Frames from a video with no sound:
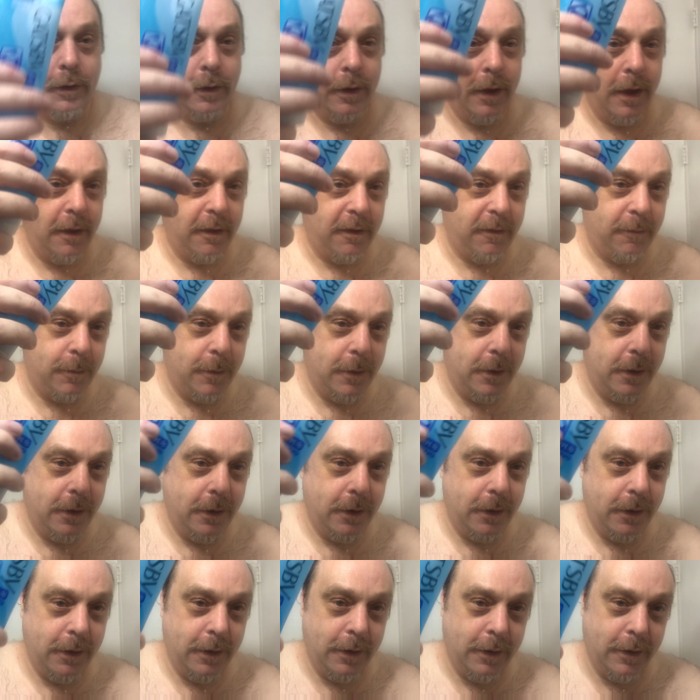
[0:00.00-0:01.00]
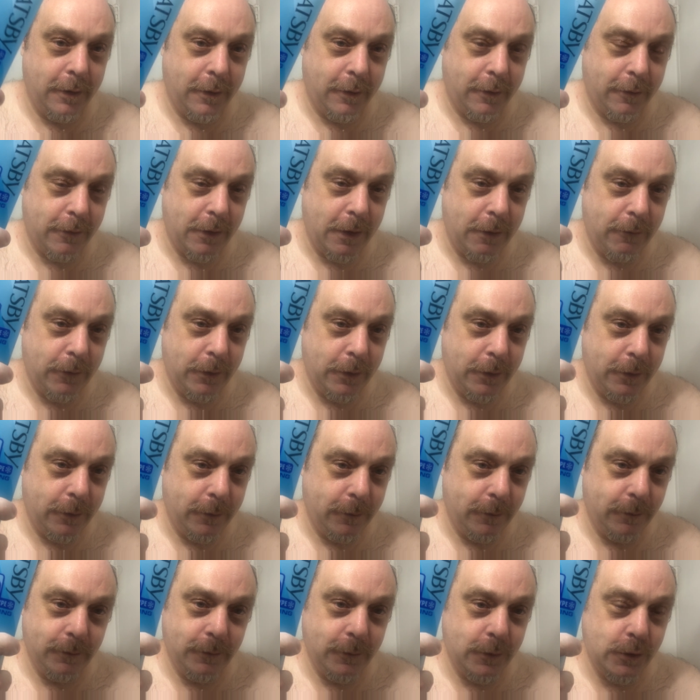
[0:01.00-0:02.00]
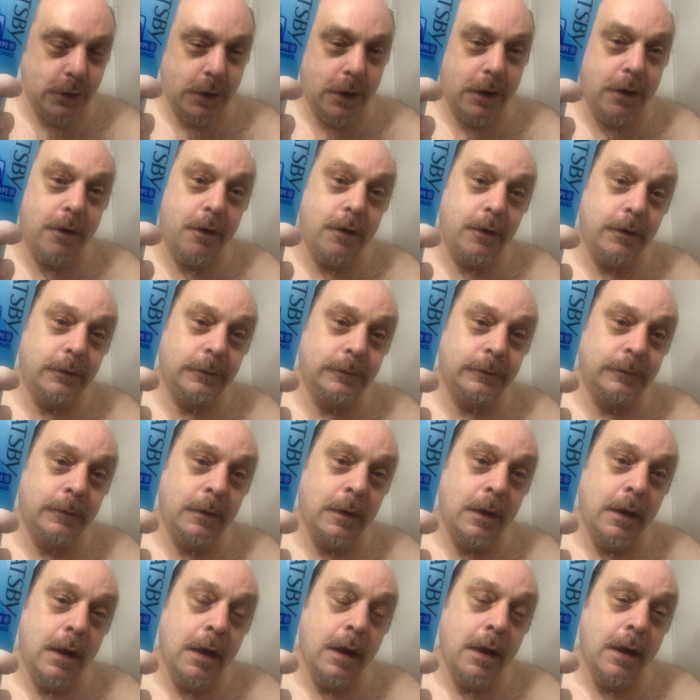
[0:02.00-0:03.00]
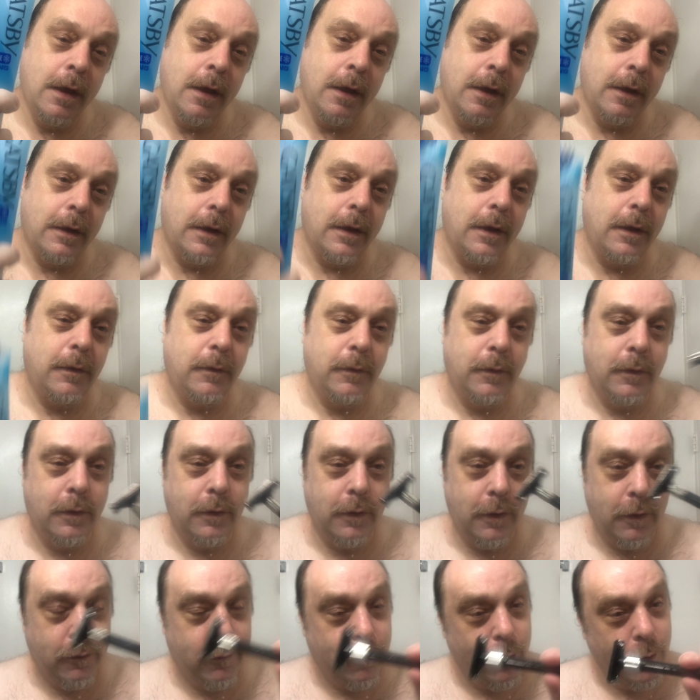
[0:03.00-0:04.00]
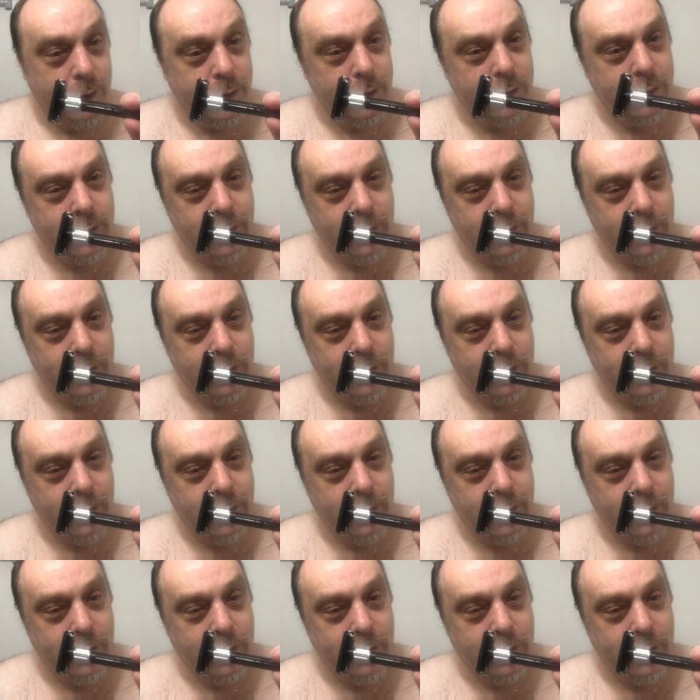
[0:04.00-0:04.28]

Gatsby shaving gel. Okay, this one